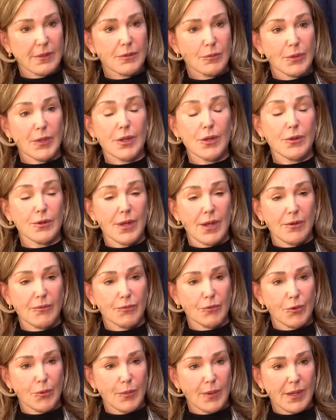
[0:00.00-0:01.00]
We can go down
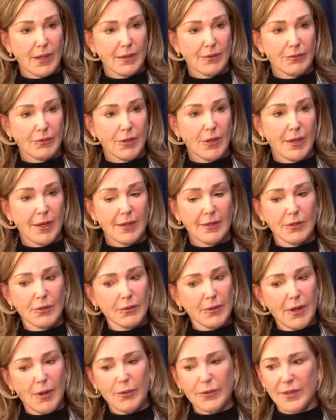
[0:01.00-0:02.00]
for a week if you need
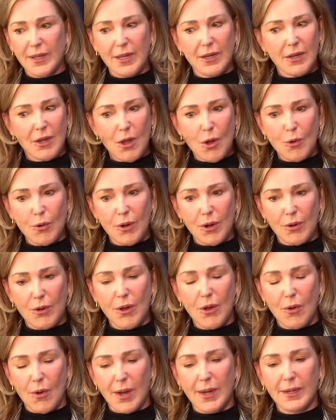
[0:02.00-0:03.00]
to. And I was like, no, no, no,
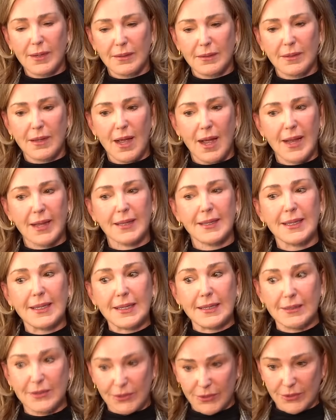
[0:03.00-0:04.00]
I, I
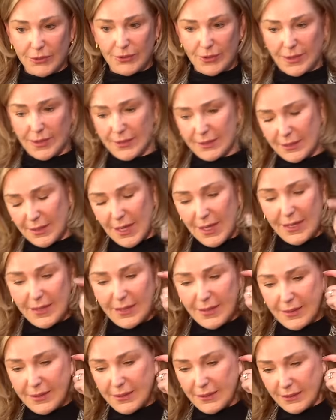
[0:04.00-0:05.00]
need to do this. I
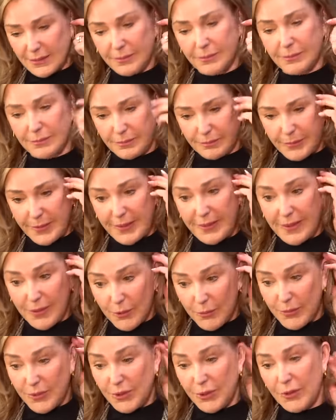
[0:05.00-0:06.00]
need to be
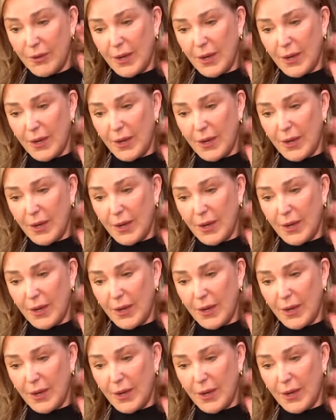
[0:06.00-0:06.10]
there with you